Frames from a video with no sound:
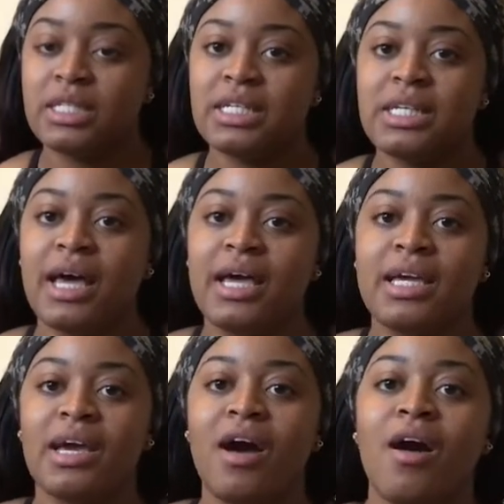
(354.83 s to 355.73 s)
see,
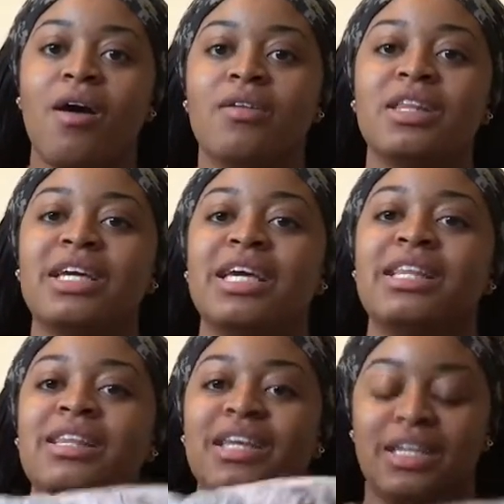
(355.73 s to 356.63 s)
like, y'all, look
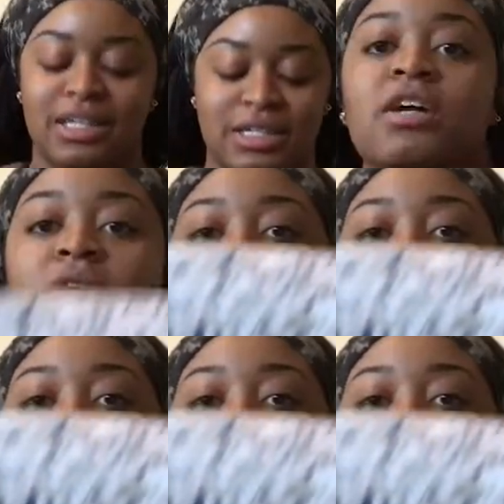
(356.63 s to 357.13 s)
at this. So